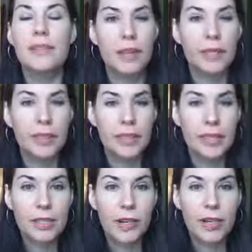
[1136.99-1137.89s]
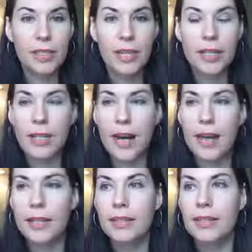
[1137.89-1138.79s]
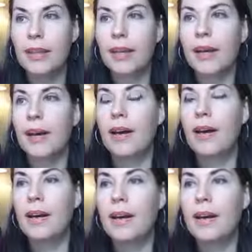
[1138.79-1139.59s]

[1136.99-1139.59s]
definitely saw a ton of that. What